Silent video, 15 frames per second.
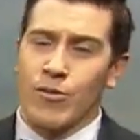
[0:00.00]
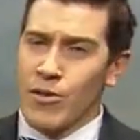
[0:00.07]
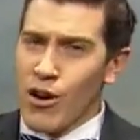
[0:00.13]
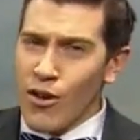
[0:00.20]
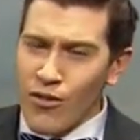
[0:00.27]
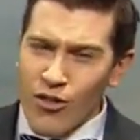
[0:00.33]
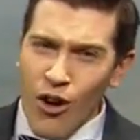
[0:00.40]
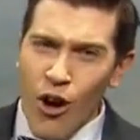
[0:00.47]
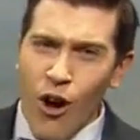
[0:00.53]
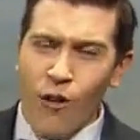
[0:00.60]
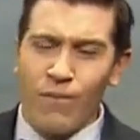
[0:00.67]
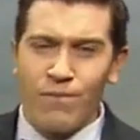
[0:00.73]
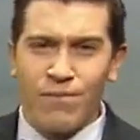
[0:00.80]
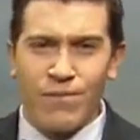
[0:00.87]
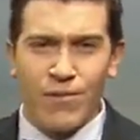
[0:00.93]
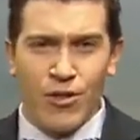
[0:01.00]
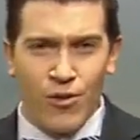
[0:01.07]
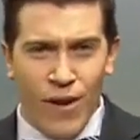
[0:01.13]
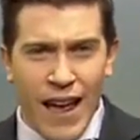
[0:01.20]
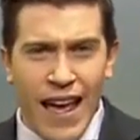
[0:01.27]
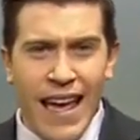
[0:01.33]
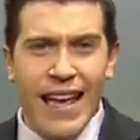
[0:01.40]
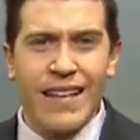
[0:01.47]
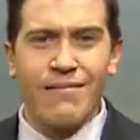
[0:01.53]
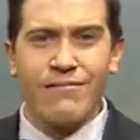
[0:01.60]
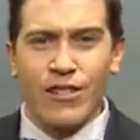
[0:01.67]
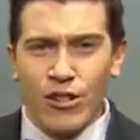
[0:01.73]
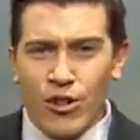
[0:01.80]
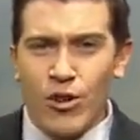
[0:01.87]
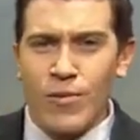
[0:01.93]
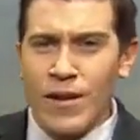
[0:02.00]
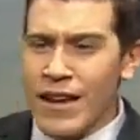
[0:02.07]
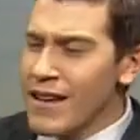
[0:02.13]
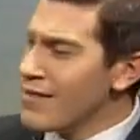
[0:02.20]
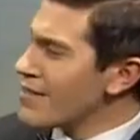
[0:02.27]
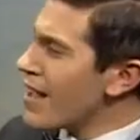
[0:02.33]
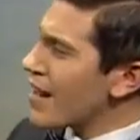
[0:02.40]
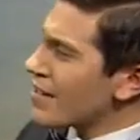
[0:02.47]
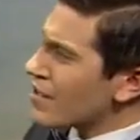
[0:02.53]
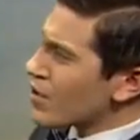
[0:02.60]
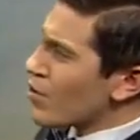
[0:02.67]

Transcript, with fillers: But overall, gray, gloomy. That's the